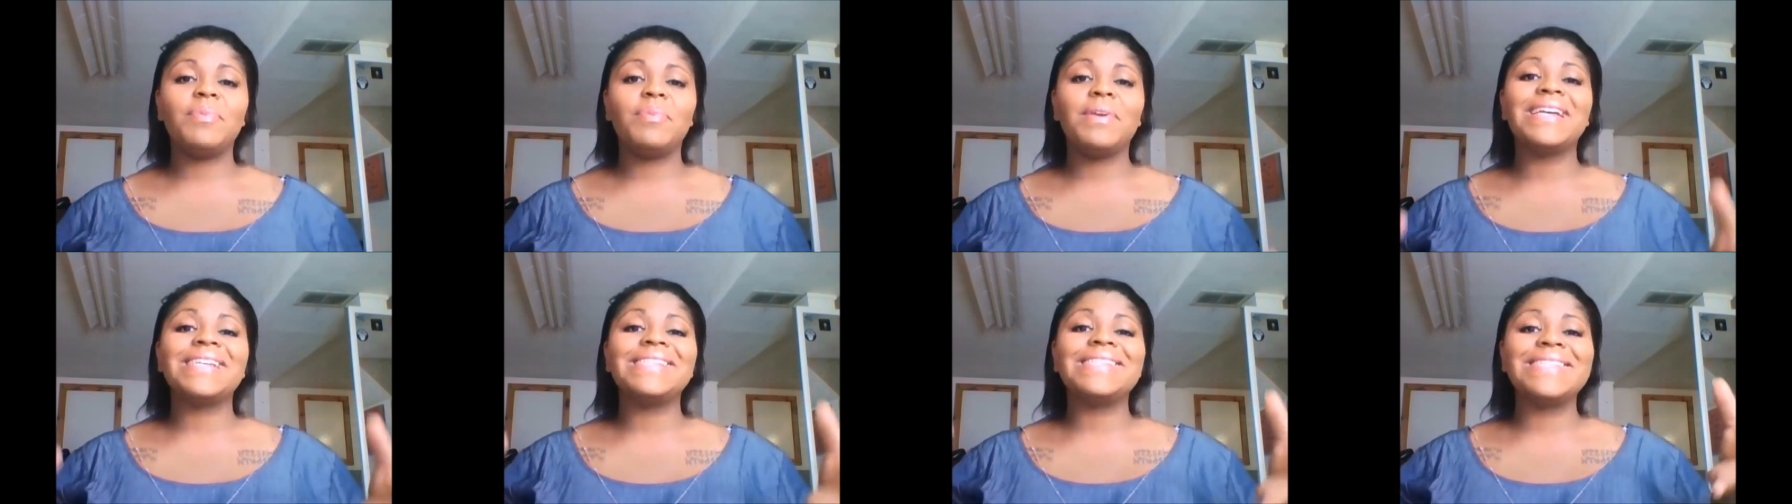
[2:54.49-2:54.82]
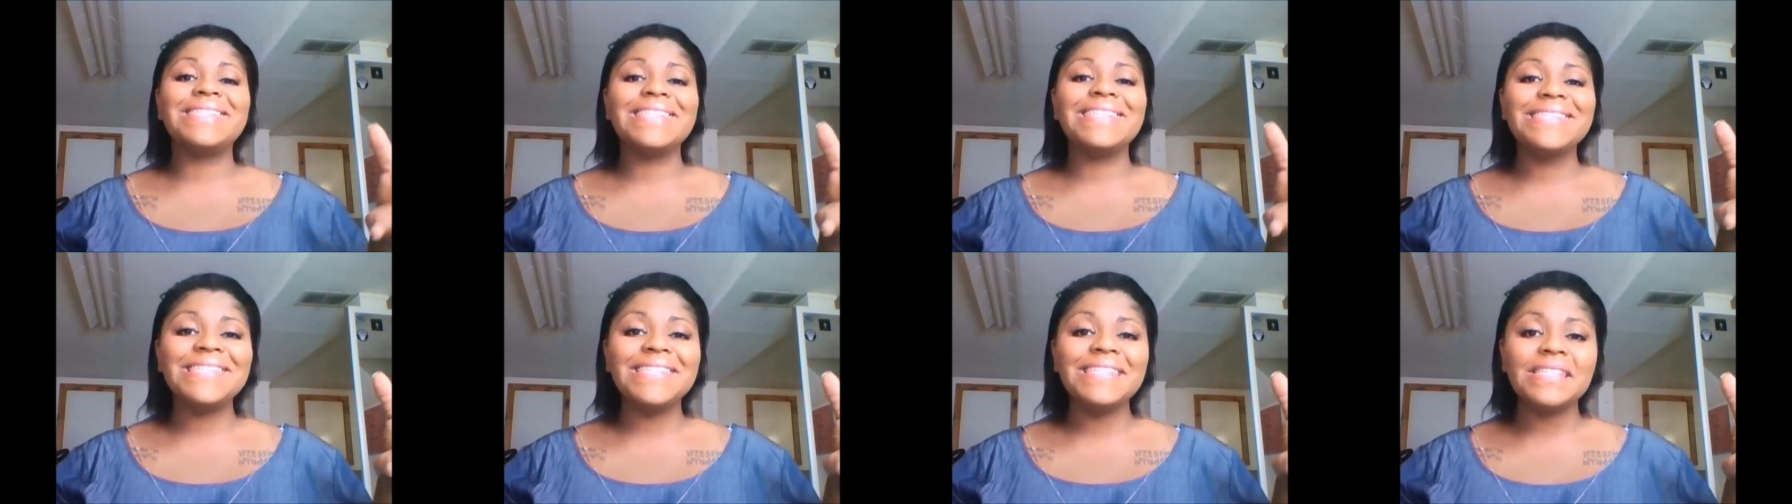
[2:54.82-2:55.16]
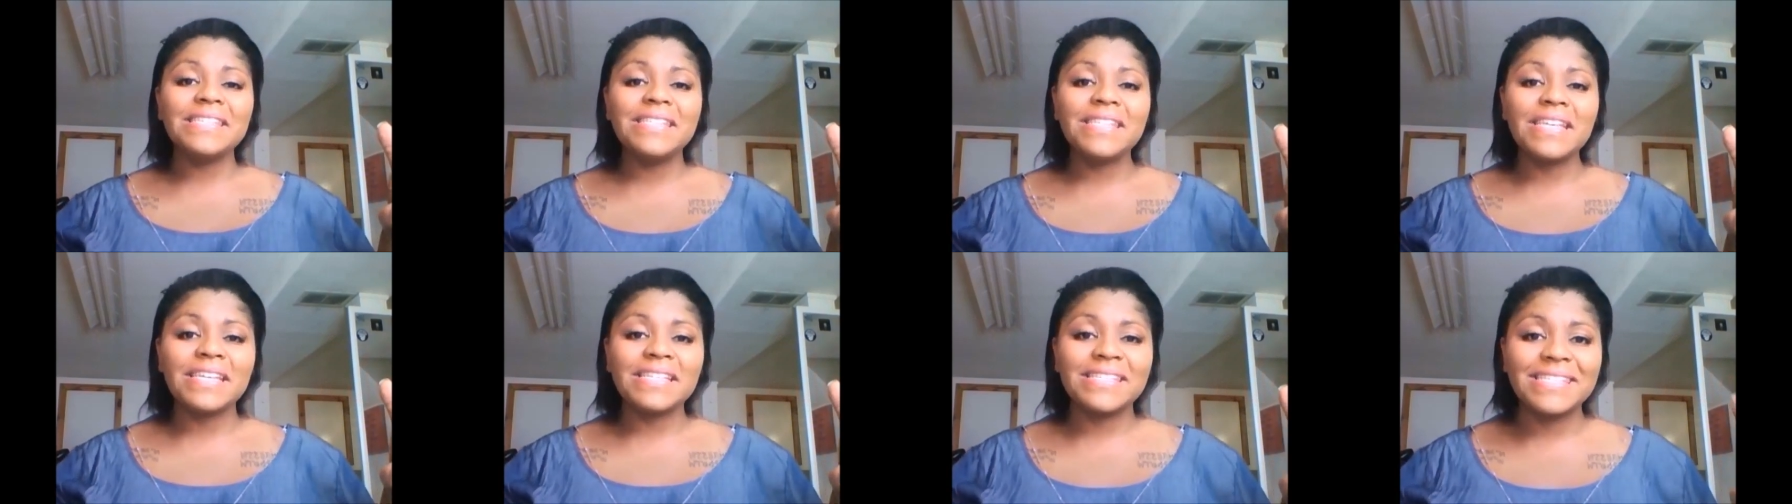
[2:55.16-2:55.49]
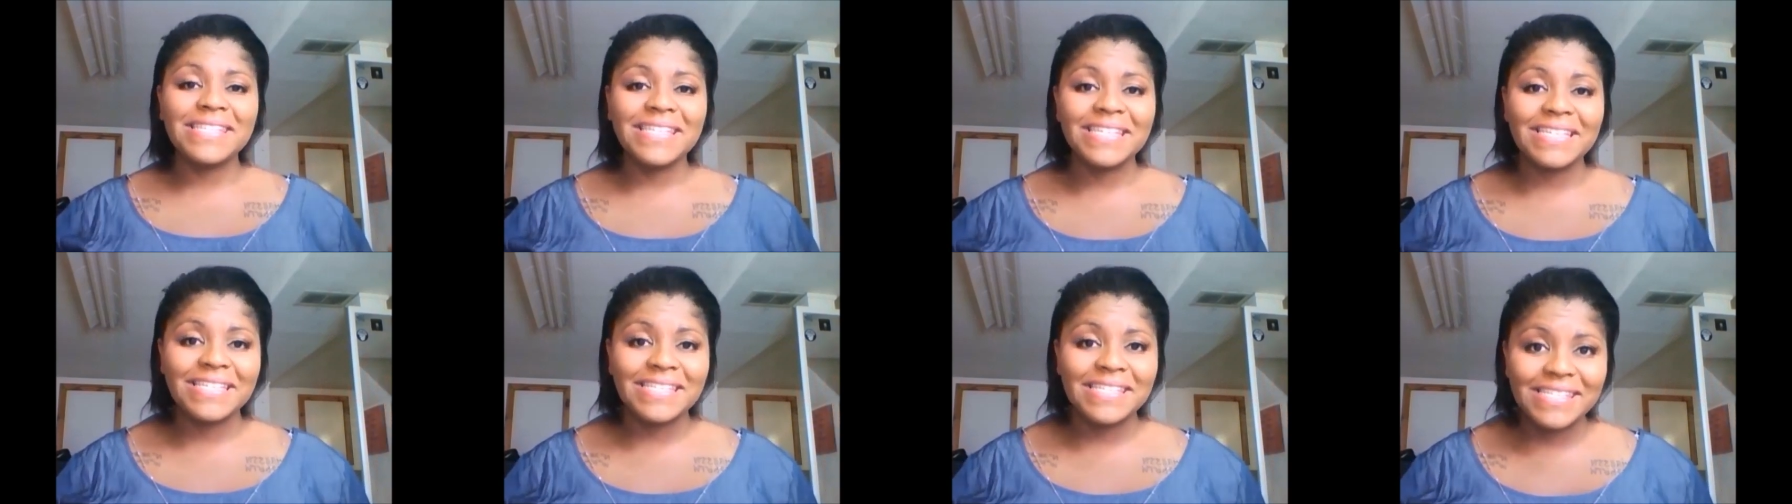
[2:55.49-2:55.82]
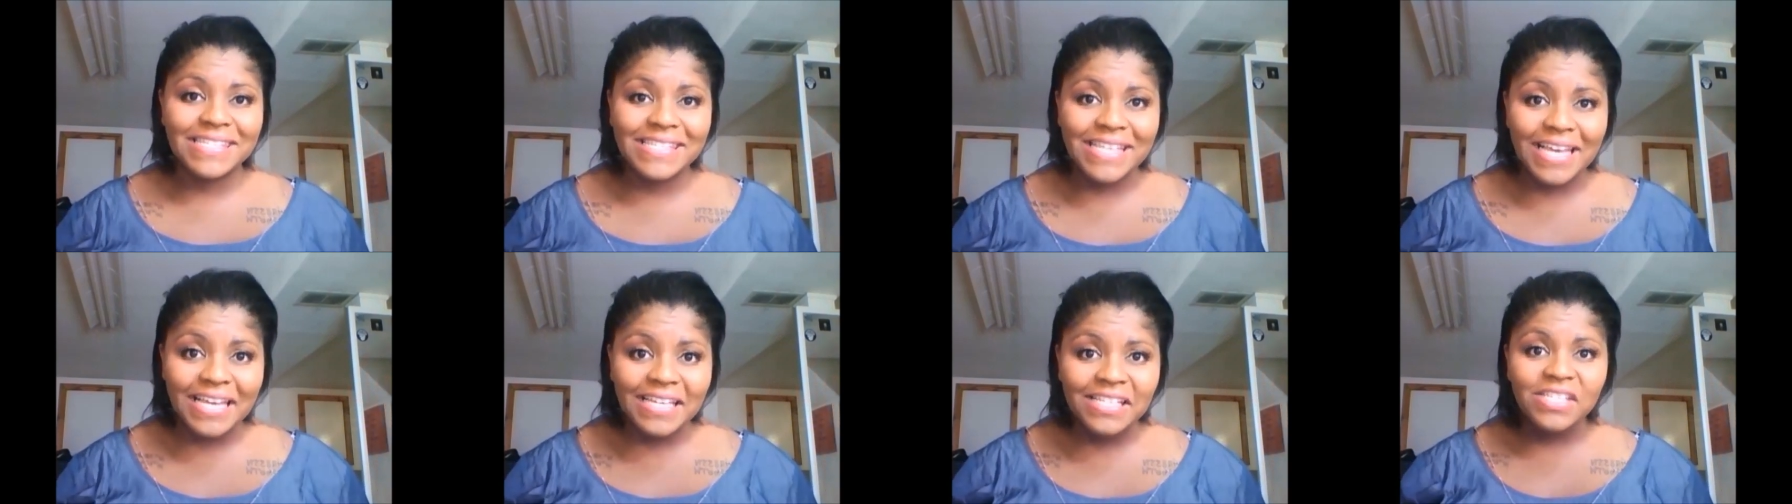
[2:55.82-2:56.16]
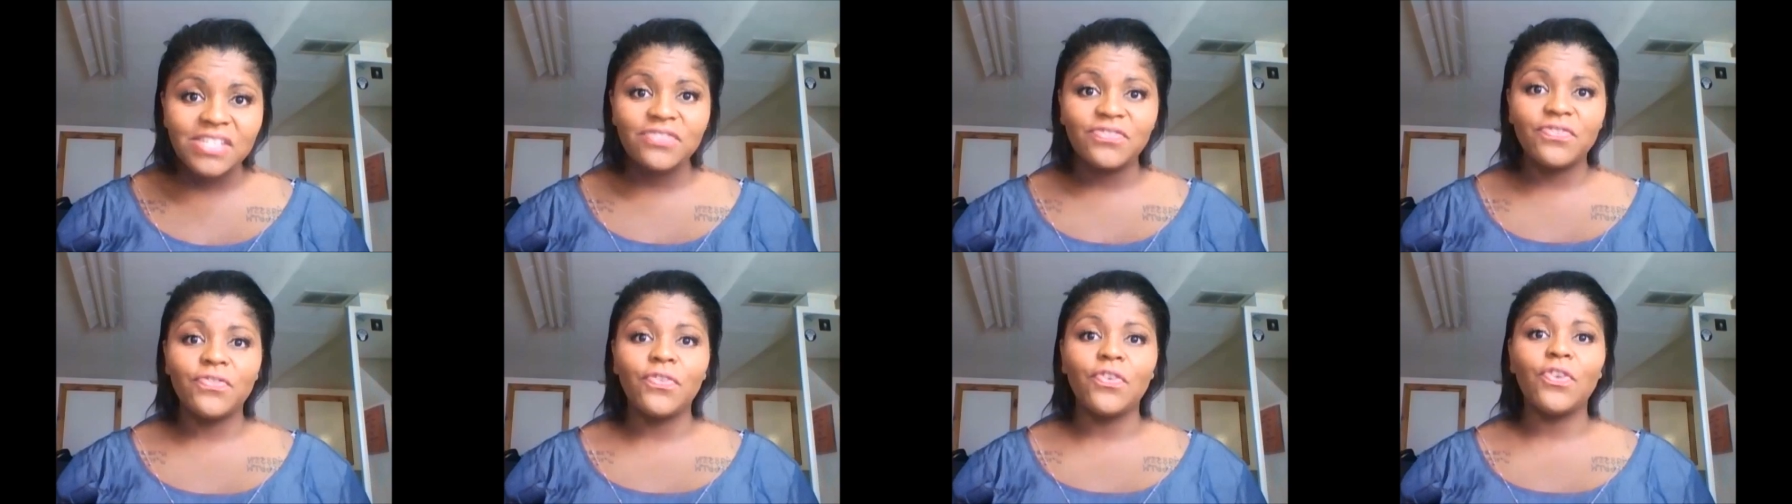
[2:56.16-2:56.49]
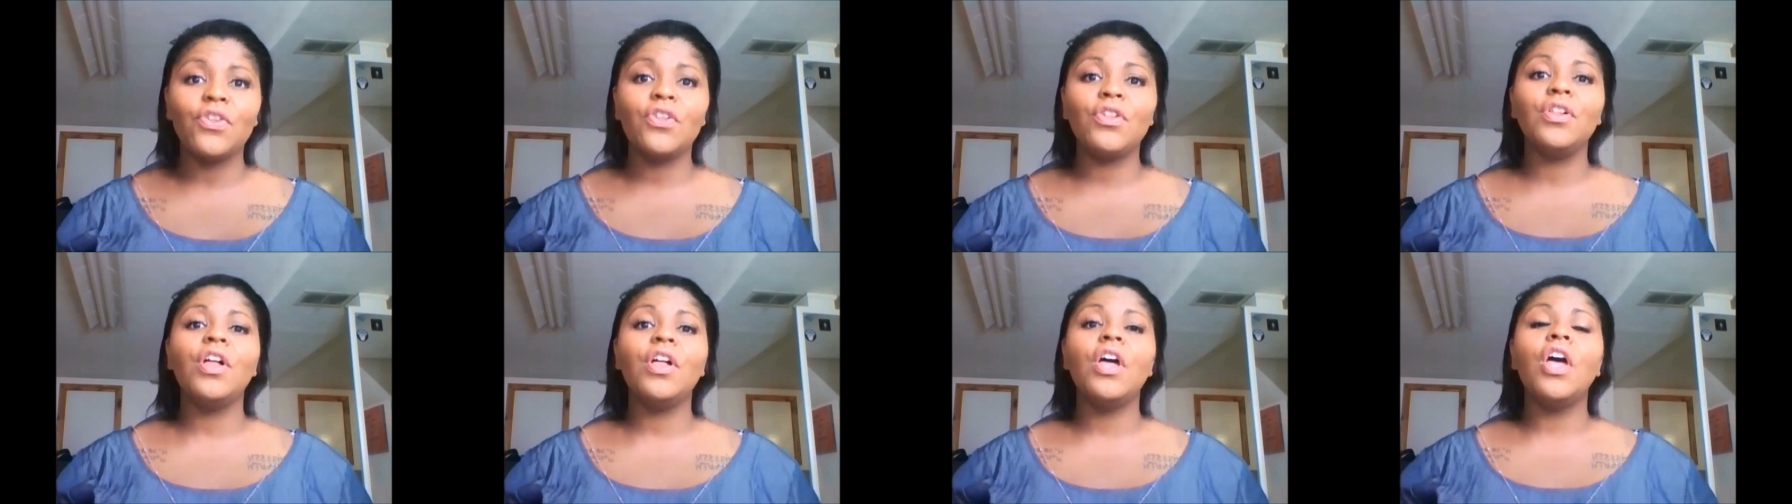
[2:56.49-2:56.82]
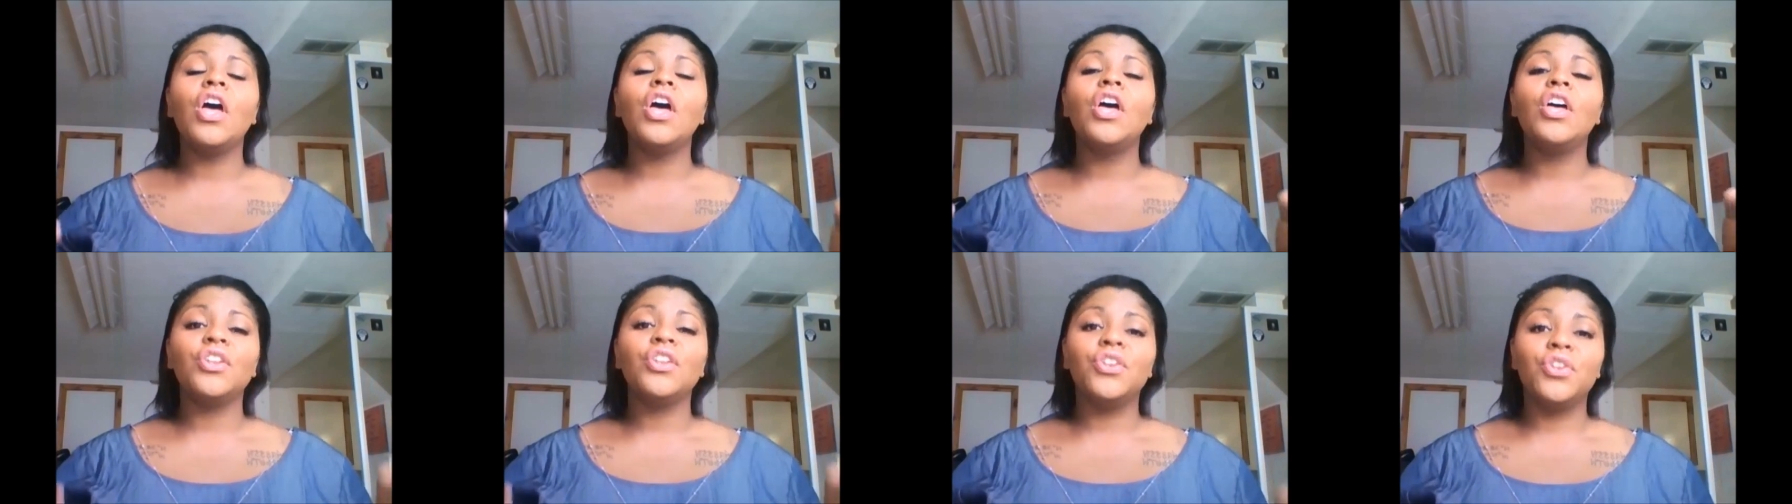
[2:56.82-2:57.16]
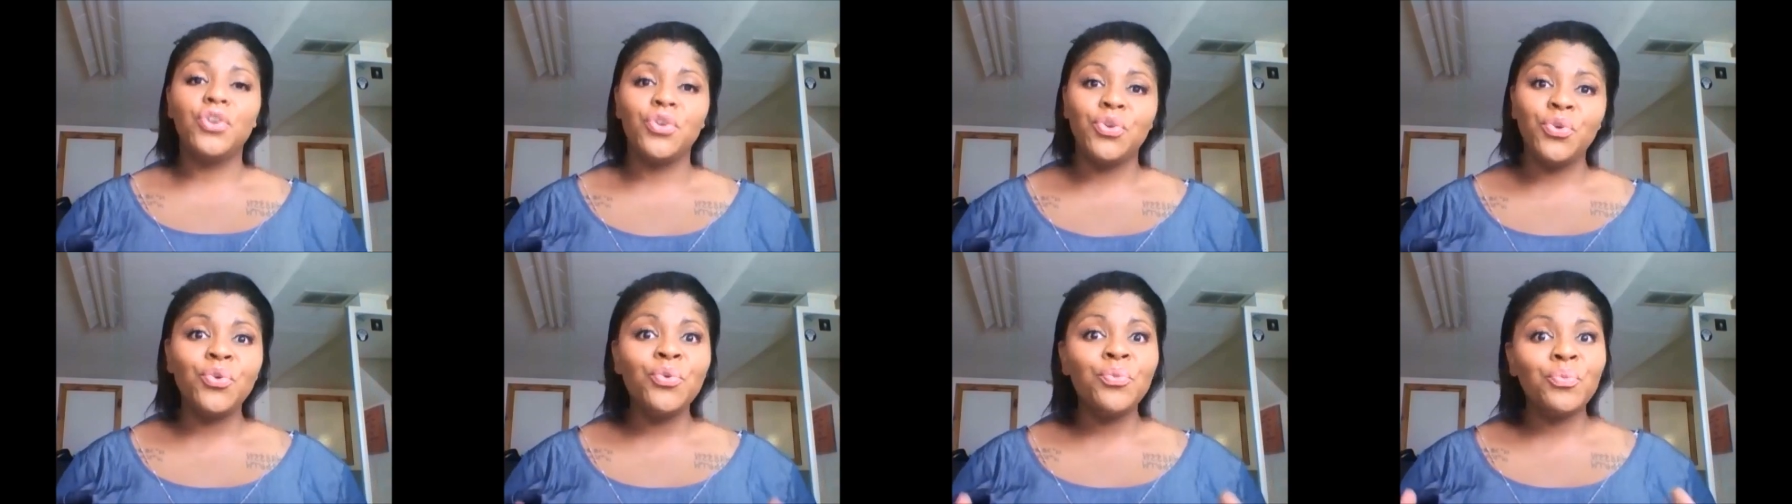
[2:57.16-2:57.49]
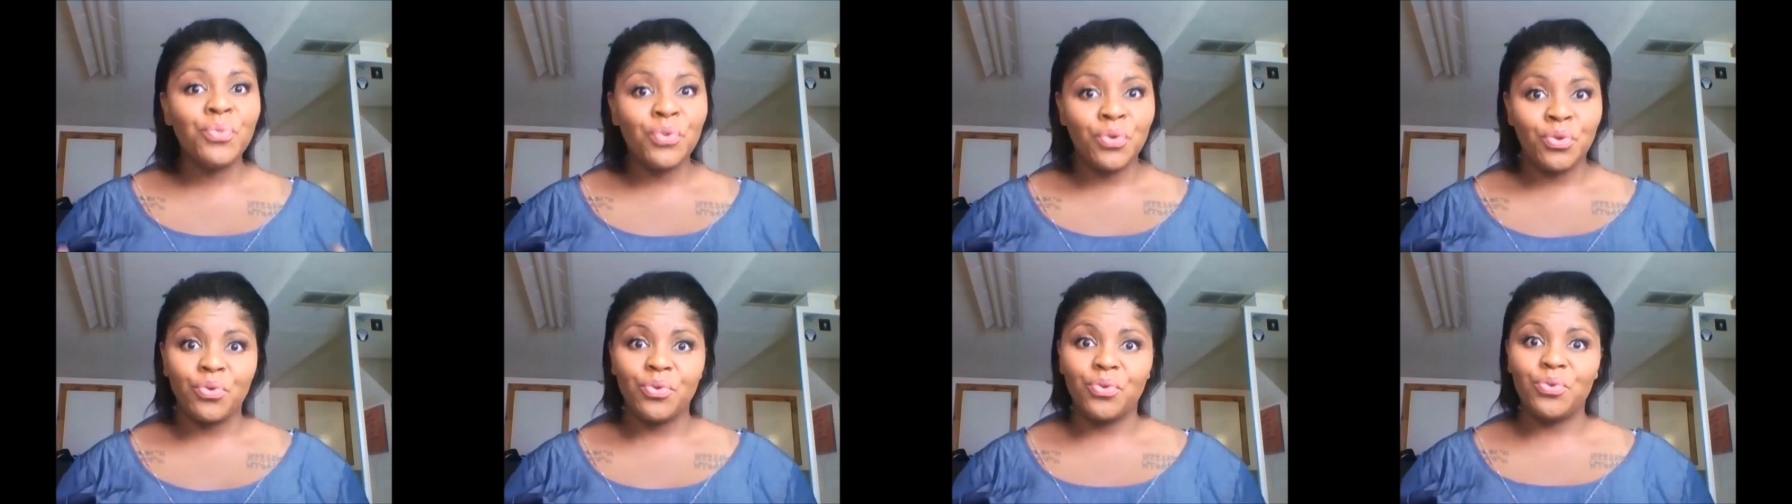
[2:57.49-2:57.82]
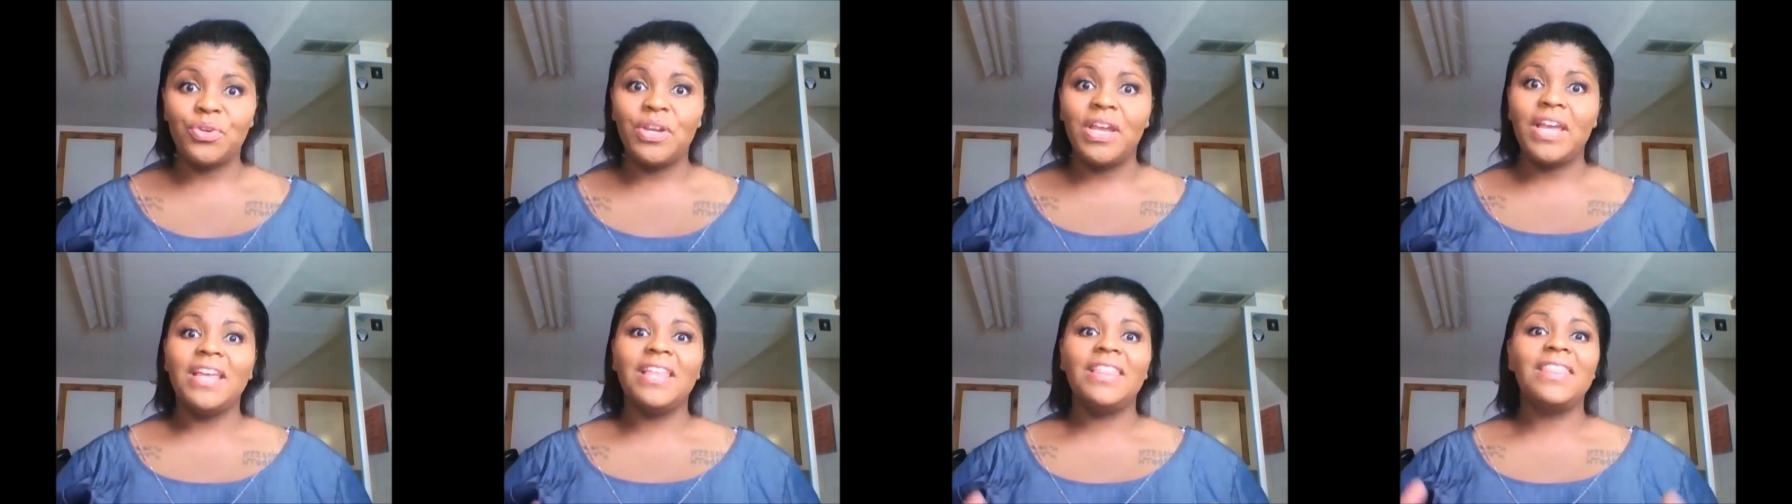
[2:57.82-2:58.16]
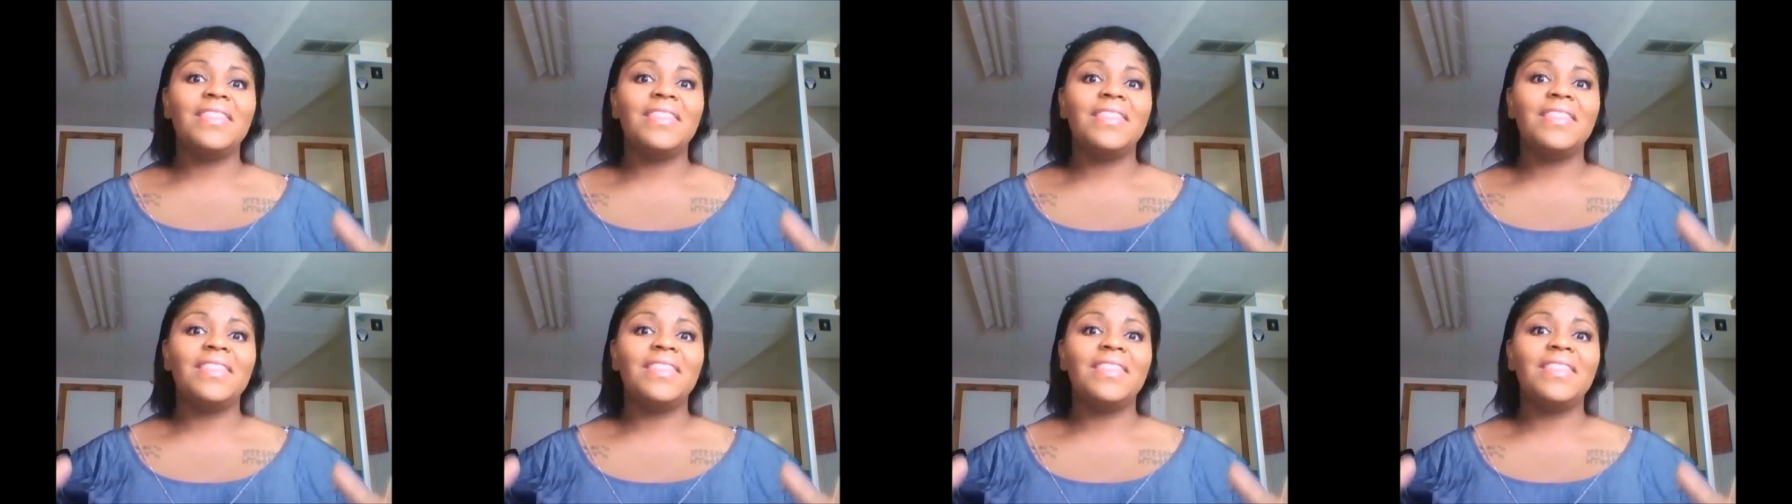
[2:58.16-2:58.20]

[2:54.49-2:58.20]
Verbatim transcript: Because this is a successful new moon.